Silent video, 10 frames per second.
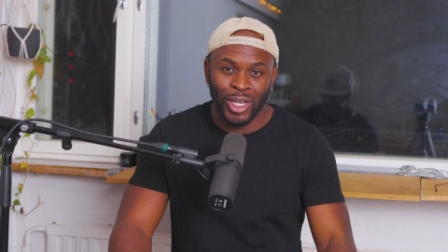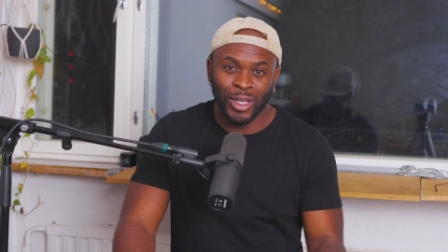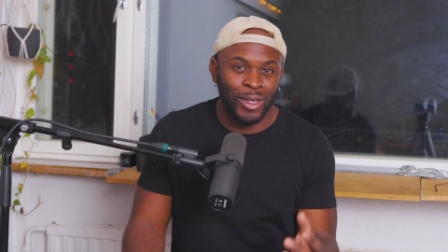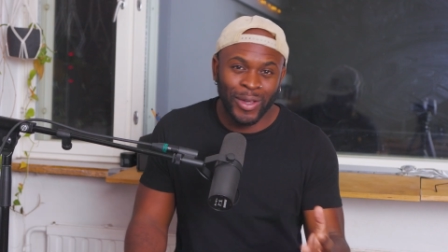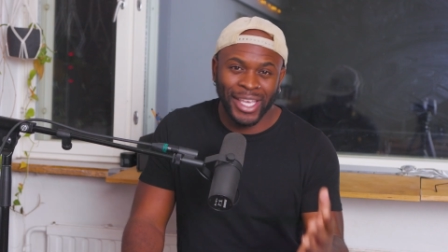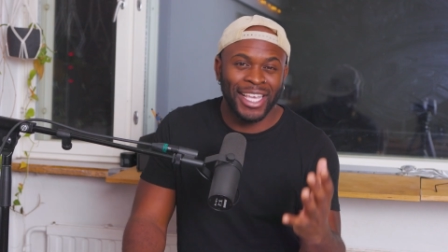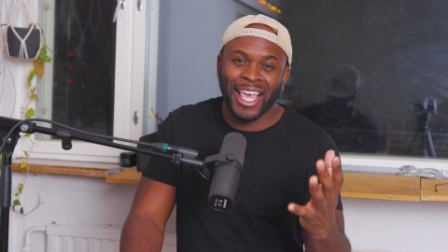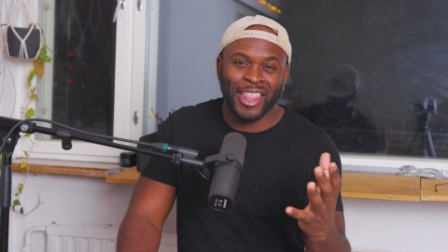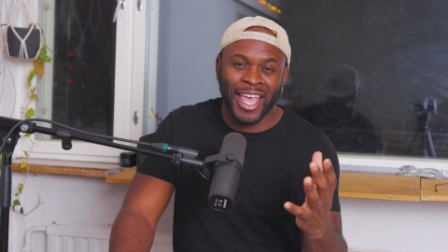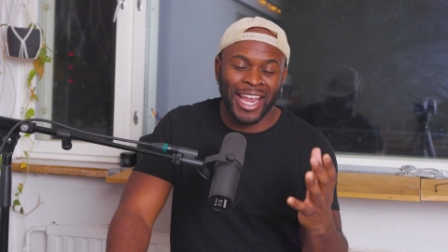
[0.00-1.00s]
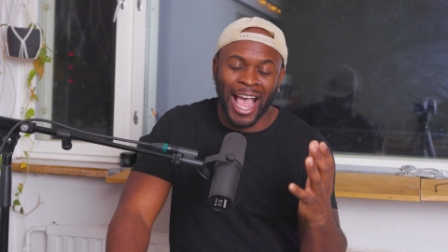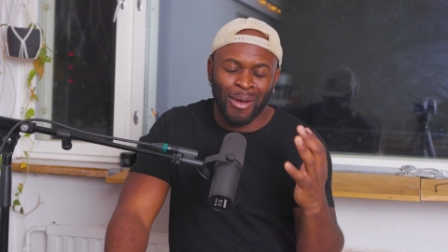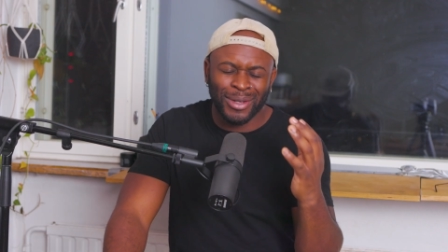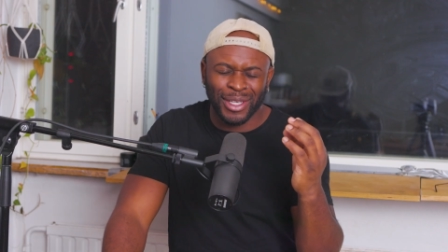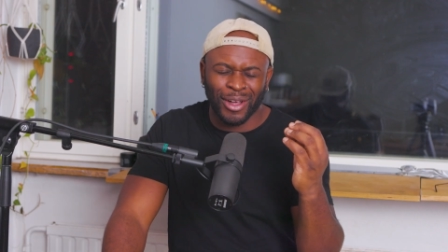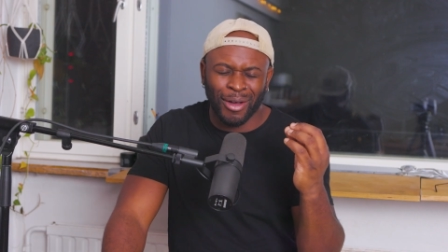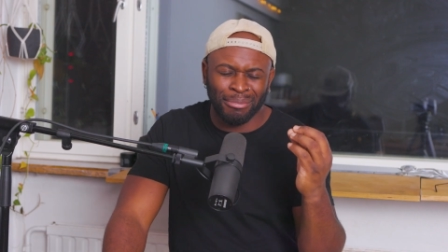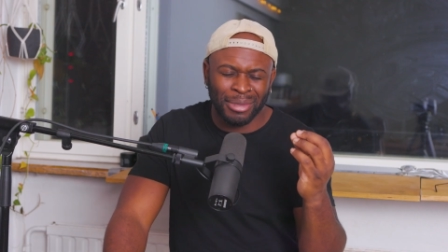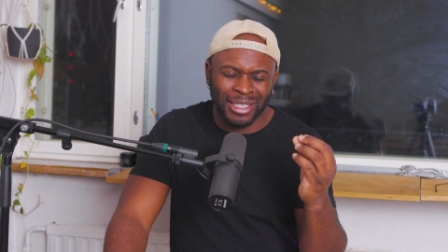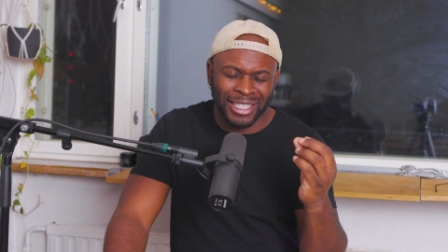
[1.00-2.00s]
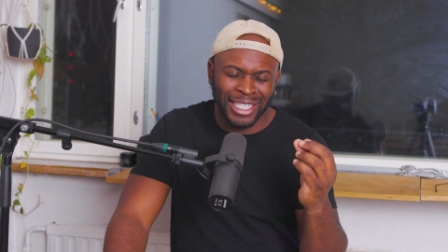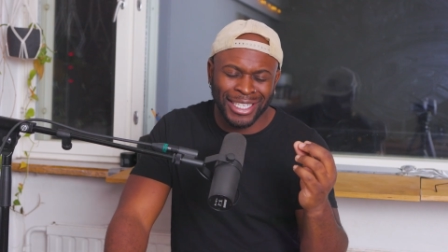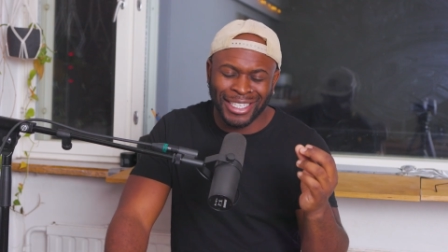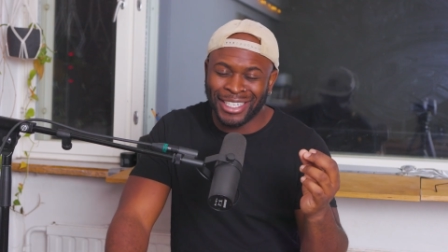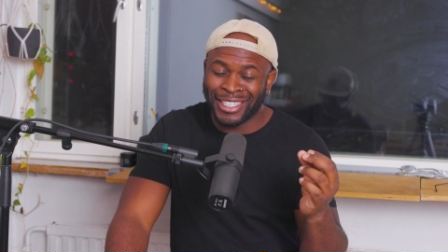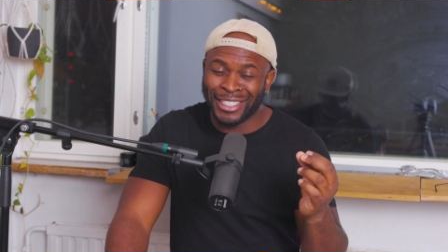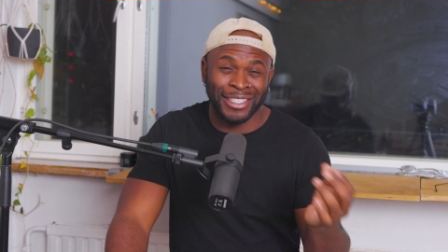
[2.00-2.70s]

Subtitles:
Looking at that, I was a completely